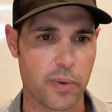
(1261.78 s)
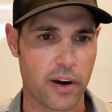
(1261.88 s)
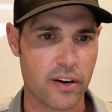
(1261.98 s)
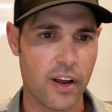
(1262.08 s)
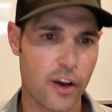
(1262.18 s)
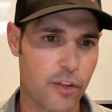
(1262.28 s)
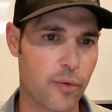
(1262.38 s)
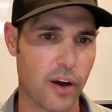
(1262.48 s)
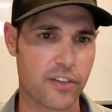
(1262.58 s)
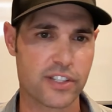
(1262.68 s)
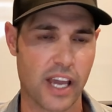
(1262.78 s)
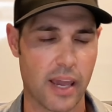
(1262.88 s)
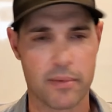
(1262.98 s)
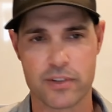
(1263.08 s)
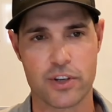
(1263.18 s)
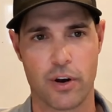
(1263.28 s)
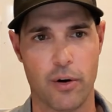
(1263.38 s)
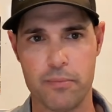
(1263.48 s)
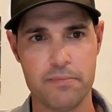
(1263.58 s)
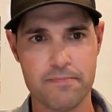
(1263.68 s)
part, they're all the same. And
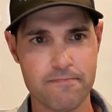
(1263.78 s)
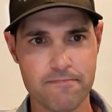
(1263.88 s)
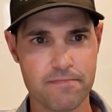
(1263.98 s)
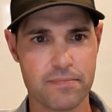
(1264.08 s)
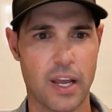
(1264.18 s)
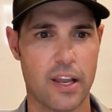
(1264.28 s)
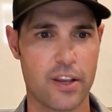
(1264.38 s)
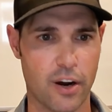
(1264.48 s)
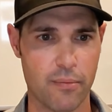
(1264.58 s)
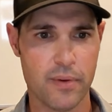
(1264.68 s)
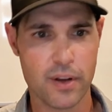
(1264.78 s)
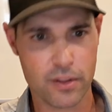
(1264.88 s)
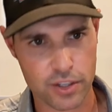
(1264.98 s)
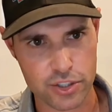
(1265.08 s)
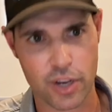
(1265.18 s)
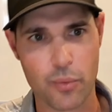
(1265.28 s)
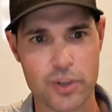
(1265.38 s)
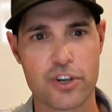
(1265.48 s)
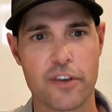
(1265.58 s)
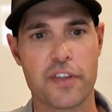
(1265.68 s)
so, let's look at
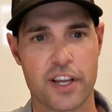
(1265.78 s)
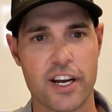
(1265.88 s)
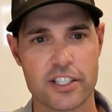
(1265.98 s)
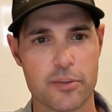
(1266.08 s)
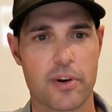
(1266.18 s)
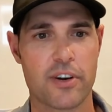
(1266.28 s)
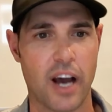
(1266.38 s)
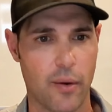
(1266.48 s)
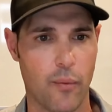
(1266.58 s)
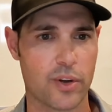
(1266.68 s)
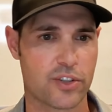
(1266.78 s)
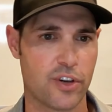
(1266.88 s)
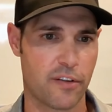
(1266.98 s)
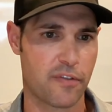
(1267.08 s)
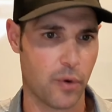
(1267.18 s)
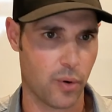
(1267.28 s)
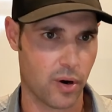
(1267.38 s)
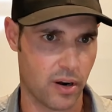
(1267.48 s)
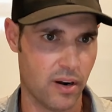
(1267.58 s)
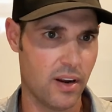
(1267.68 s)
what's good for the customer, not what's good
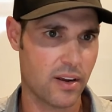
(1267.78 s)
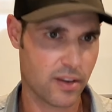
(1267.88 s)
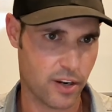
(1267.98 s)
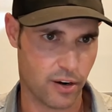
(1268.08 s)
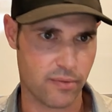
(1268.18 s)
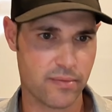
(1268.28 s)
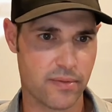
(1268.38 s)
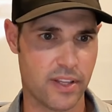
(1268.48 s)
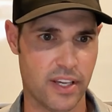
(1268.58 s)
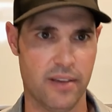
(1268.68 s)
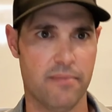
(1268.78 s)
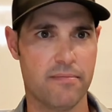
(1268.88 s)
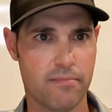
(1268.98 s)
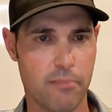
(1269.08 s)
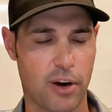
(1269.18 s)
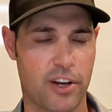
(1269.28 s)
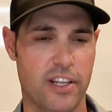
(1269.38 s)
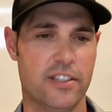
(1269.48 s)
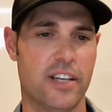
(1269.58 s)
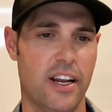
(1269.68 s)
for, the
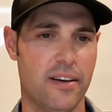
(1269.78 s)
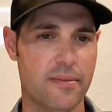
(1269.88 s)
marketing side.